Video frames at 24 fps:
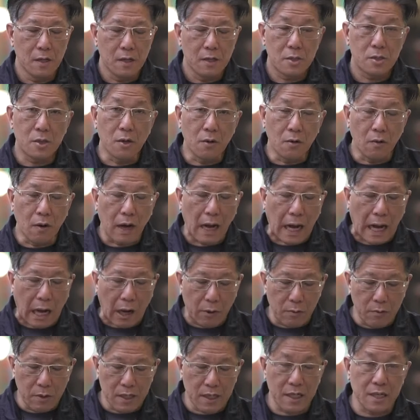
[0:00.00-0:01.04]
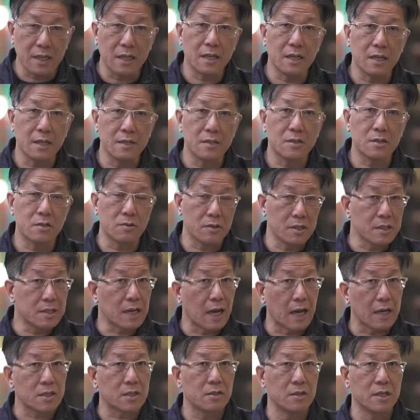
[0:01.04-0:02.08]
So our heated insole is
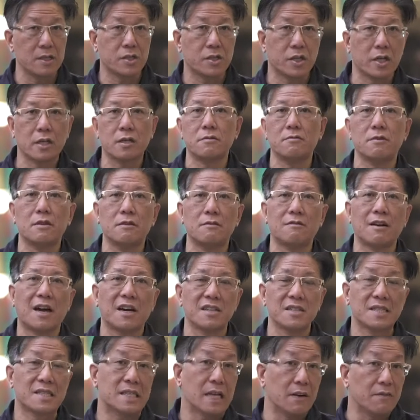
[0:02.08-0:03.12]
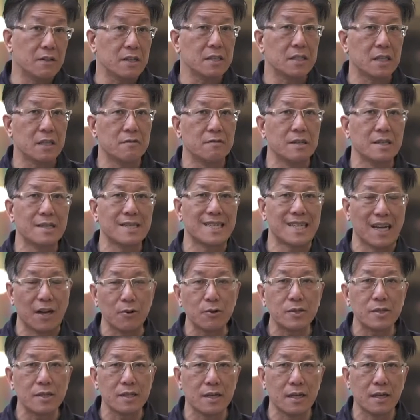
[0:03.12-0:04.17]
actually generated around 70 degrees
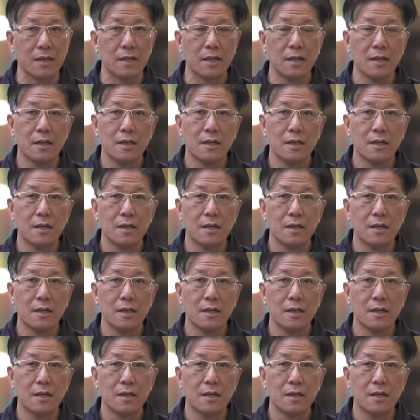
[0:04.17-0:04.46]
Celsius.